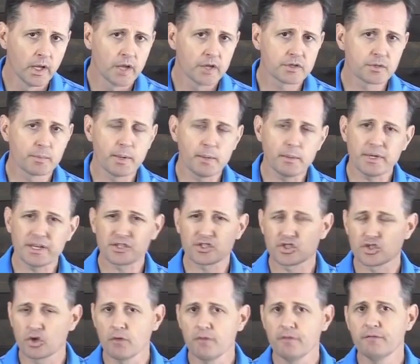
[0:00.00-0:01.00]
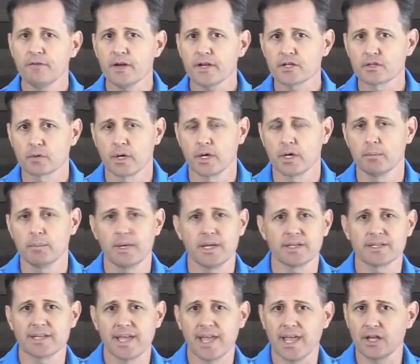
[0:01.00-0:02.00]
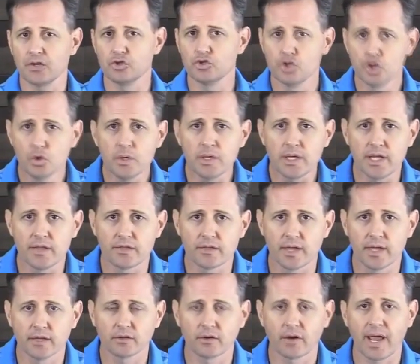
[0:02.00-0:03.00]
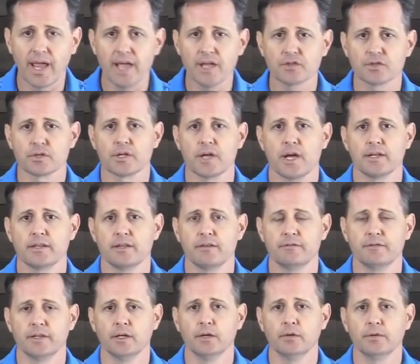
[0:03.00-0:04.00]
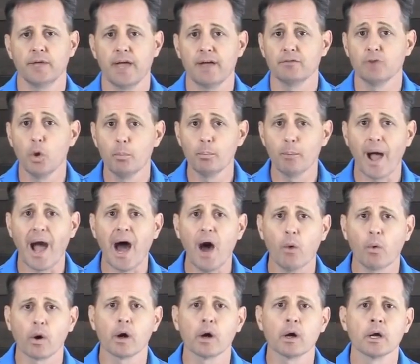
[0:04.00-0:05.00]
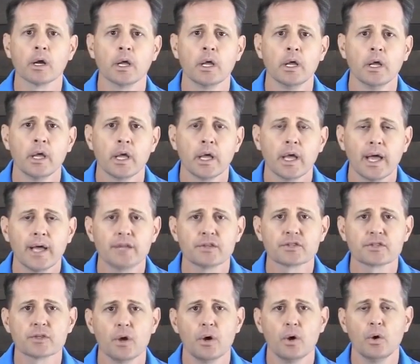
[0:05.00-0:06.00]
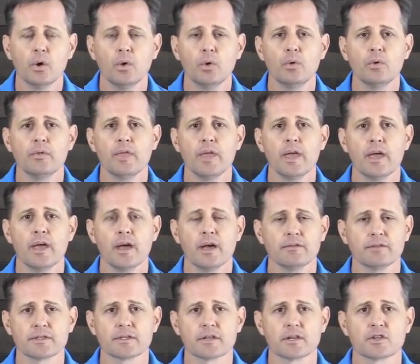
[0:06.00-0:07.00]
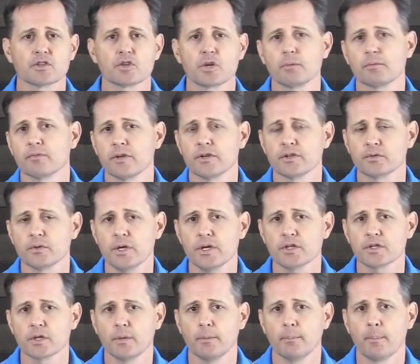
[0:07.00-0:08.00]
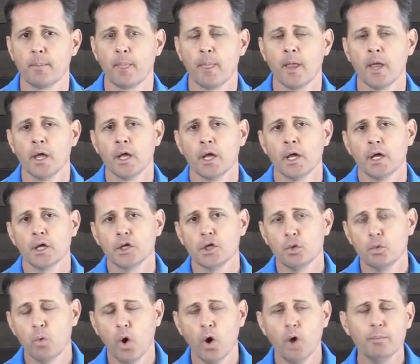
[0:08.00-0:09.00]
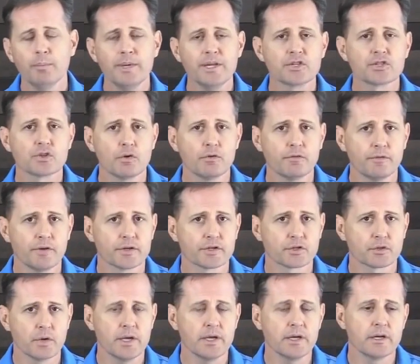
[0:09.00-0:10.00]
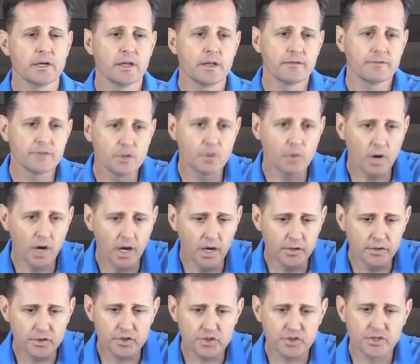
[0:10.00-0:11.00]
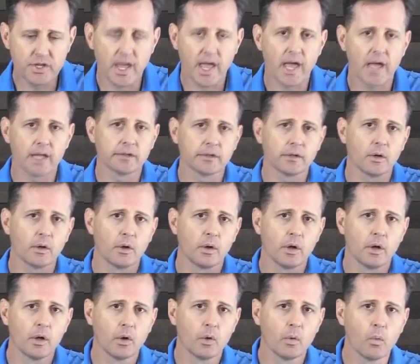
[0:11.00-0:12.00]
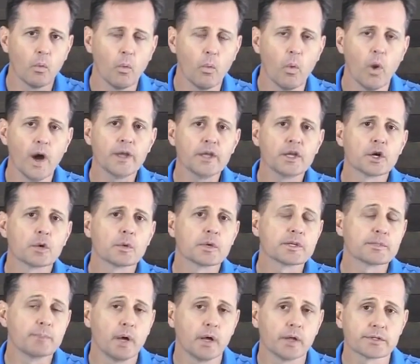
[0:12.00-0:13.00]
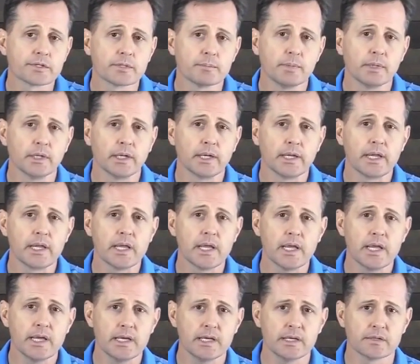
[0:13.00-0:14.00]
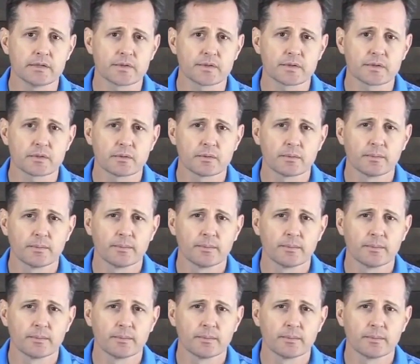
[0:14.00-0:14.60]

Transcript: So people get so frustrated because they can't do anything. Their hands are tied, they feel, and they have no power. And so they have this extreme frustration. You won't be so frustrated if you understand what your responsibility is.